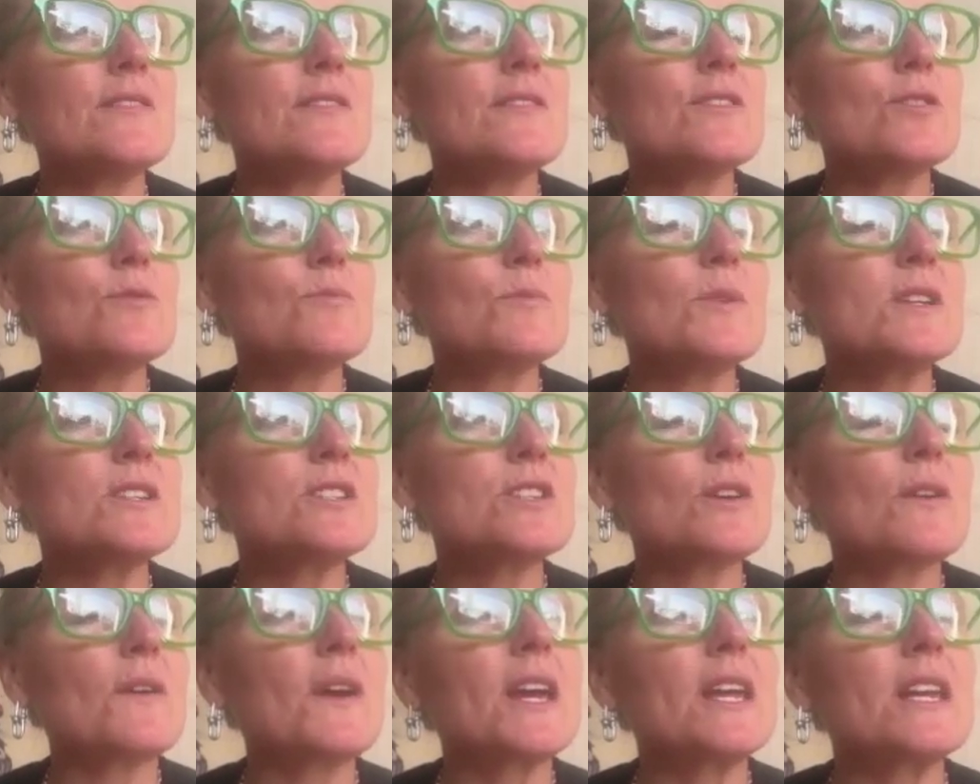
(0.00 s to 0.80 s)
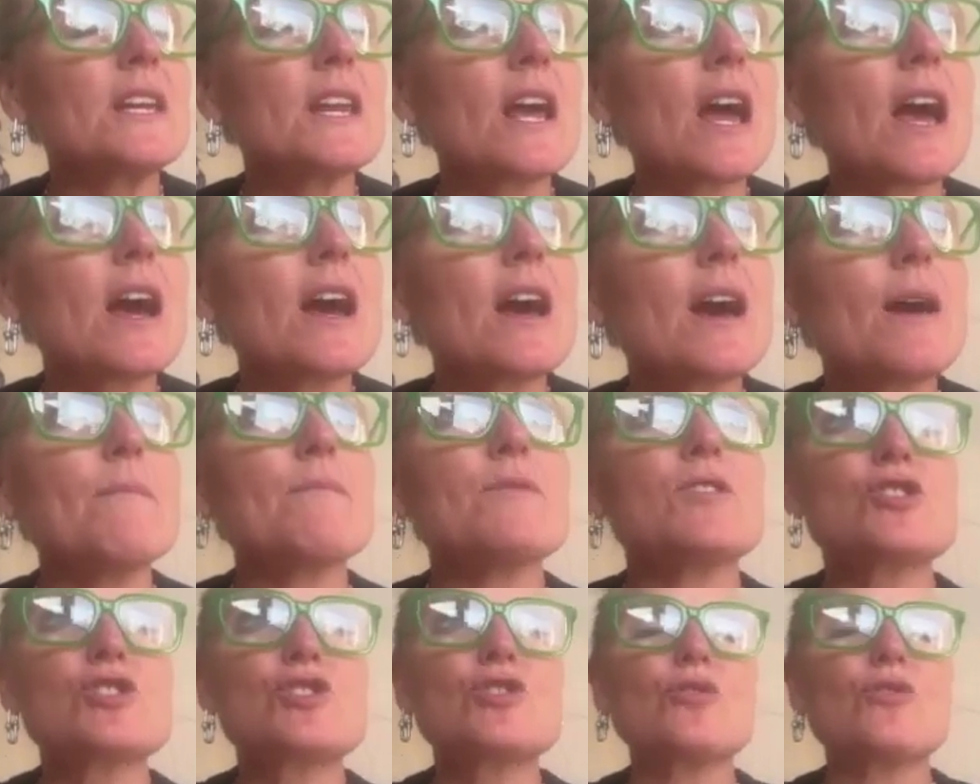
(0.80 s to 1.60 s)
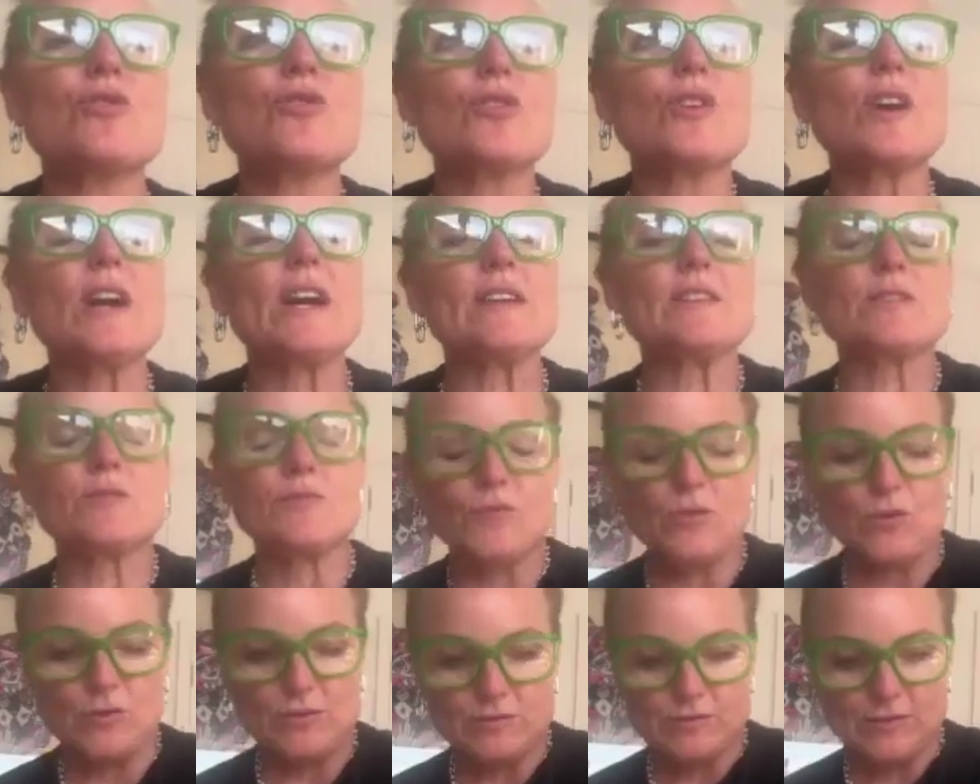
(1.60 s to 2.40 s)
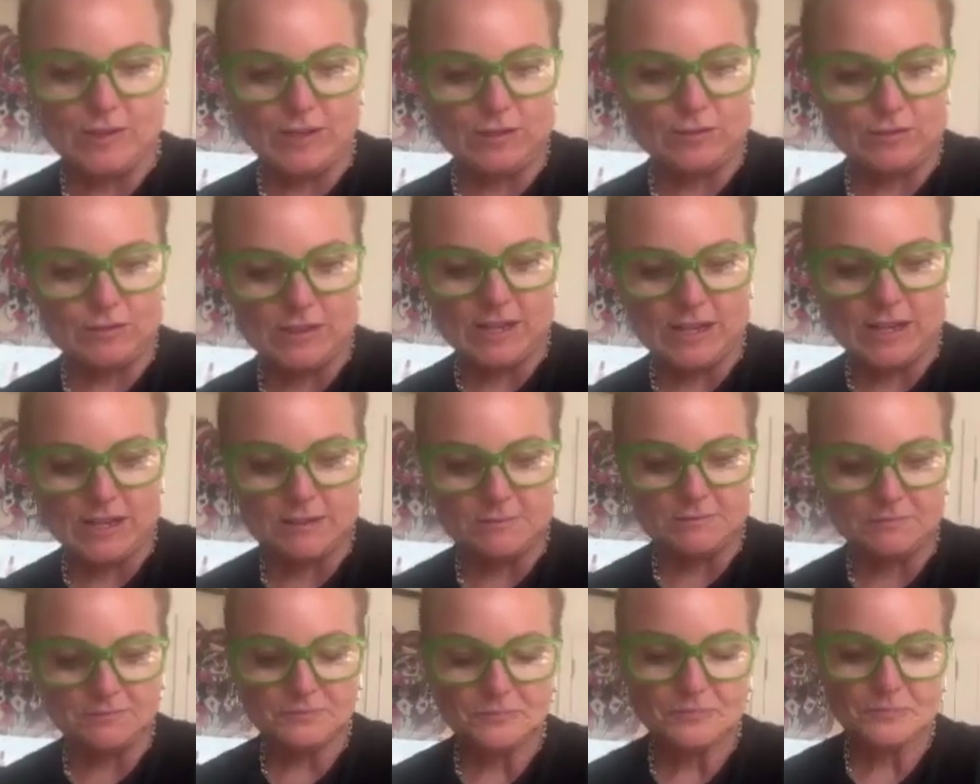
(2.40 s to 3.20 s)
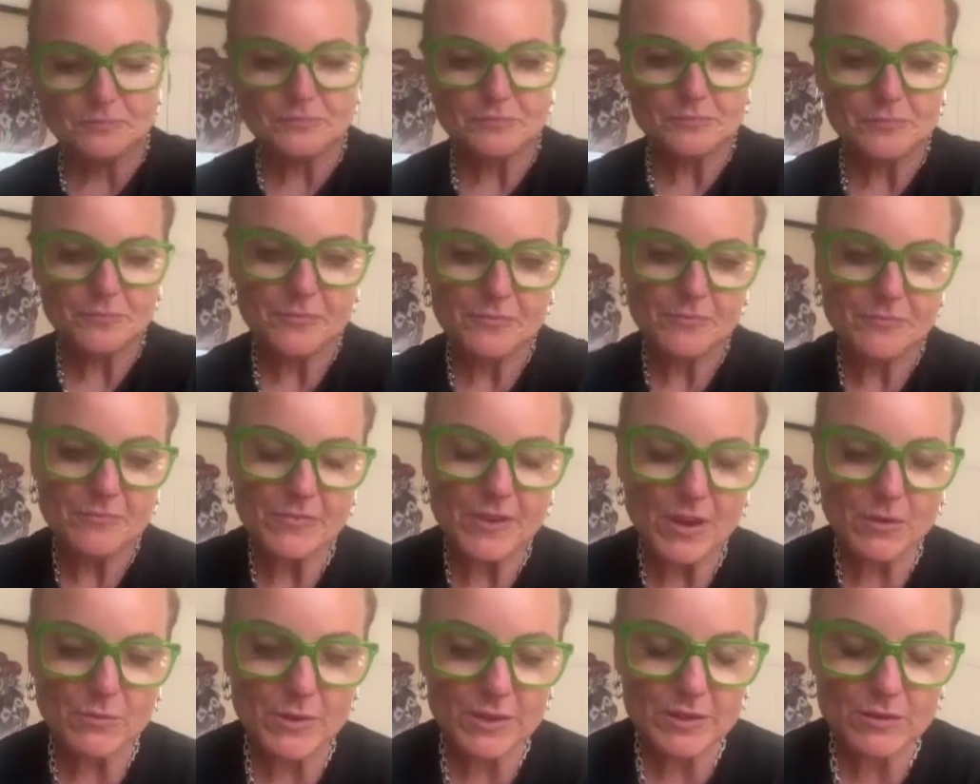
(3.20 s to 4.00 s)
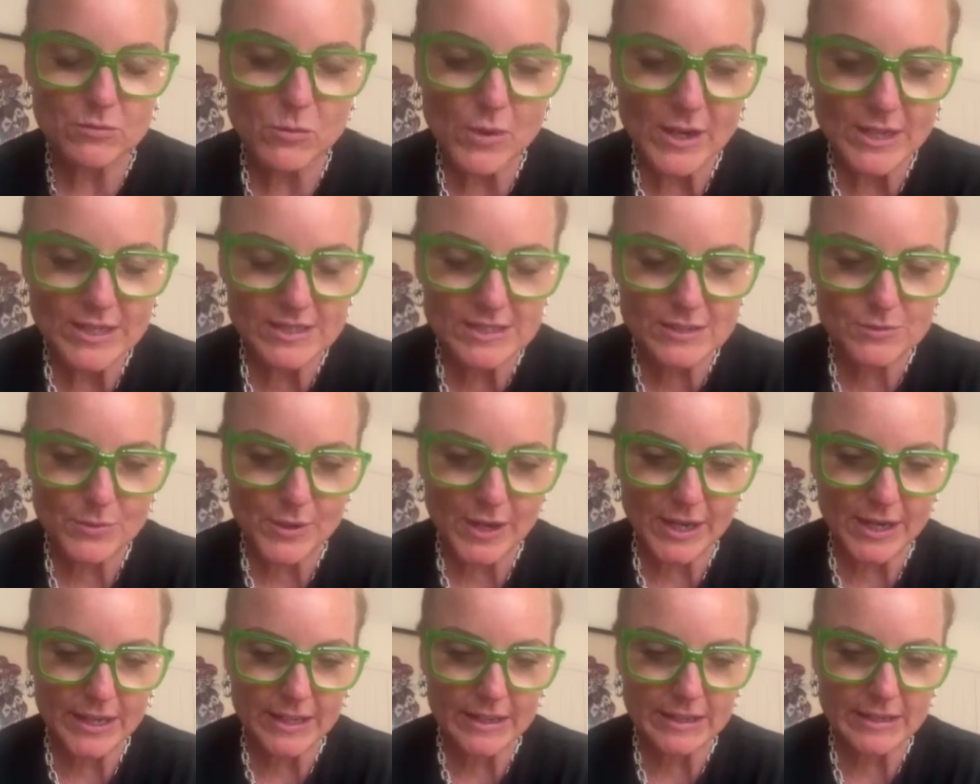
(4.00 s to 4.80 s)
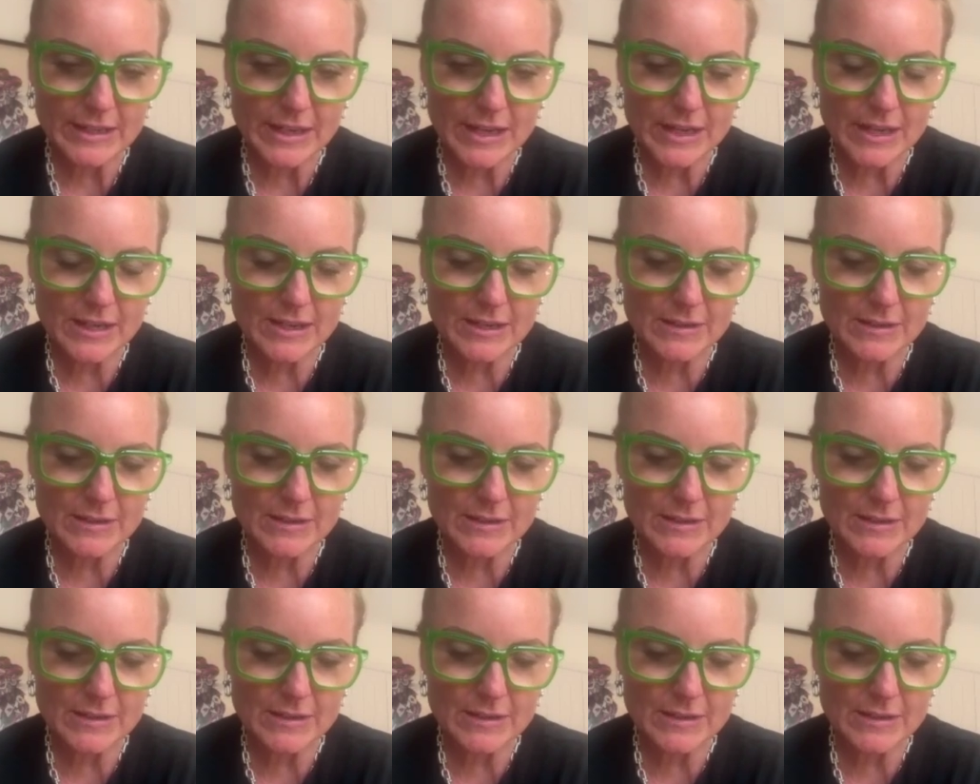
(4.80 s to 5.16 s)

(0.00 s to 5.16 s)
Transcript: that we're doing the show at the Vaudeville with Westway,